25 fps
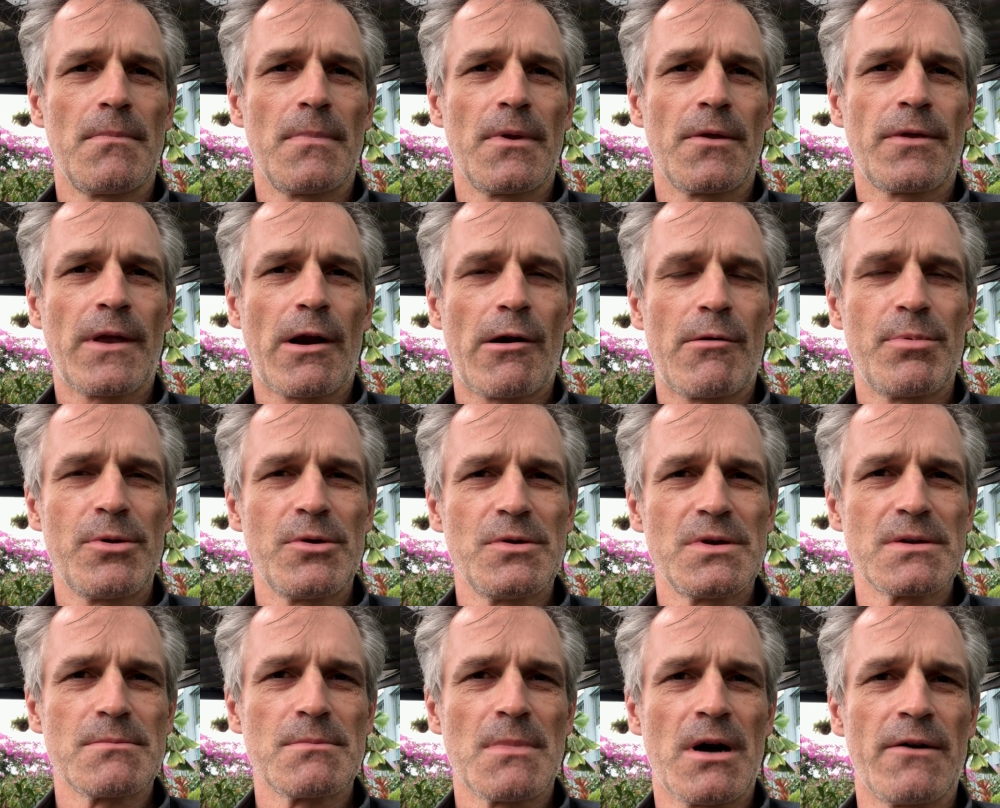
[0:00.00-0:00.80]

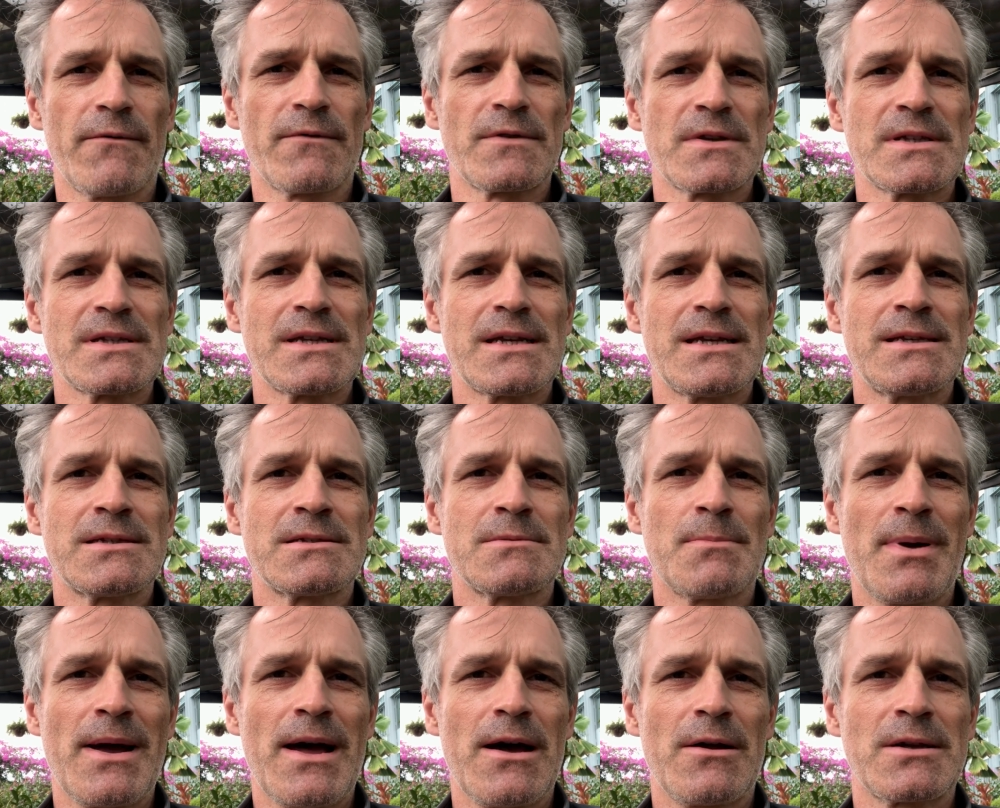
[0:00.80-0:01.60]
therapeutic mindfulness is
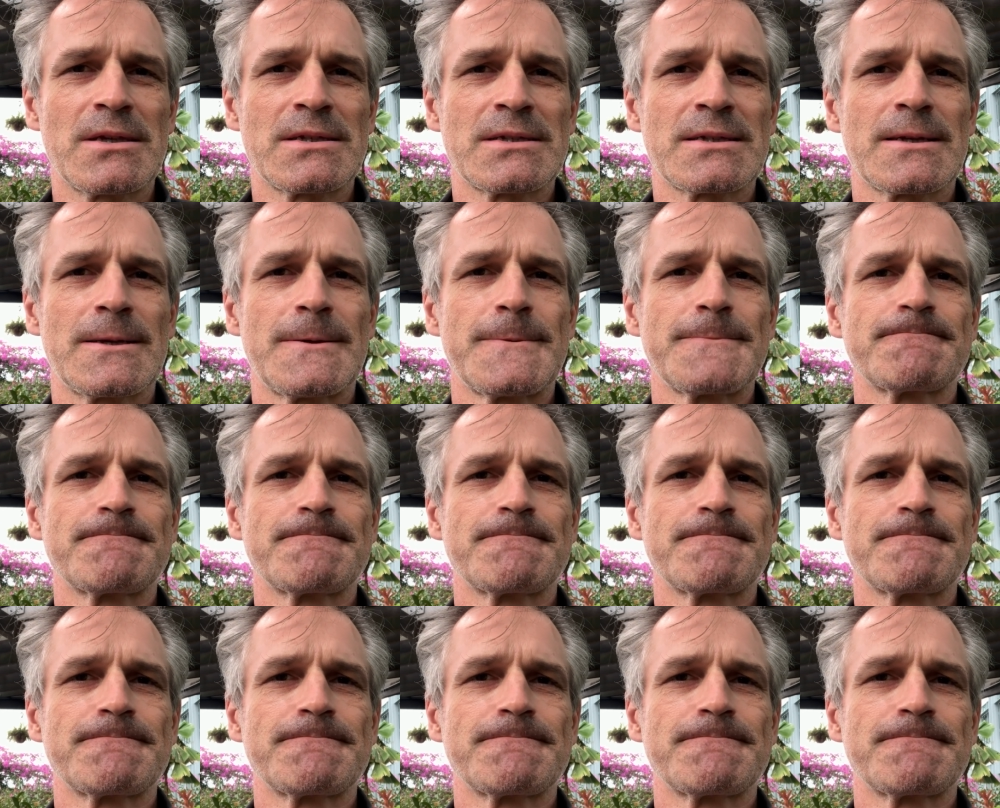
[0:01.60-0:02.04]
about is